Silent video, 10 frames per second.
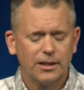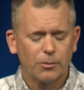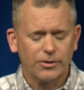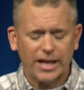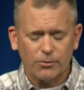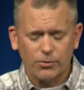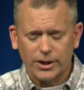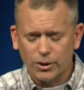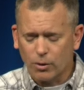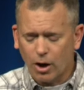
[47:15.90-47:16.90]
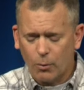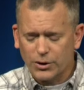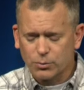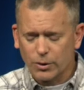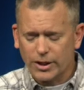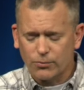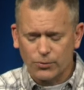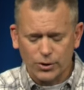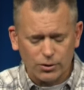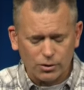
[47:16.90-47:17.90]
we're thankful that you are always working for
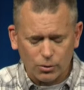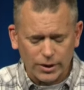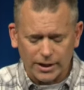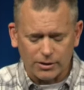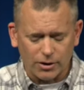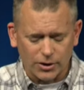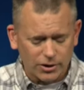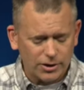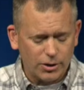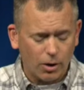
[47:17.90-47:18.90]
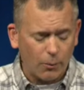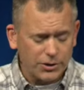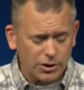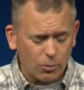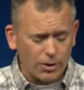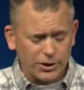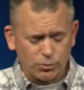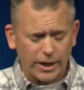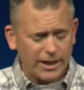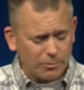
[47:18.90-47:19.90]
your glory and our good. You always know what is
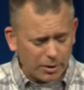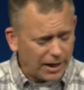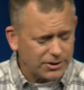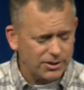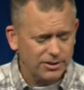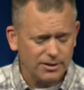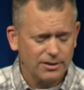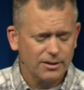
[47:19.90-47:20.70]
right and best.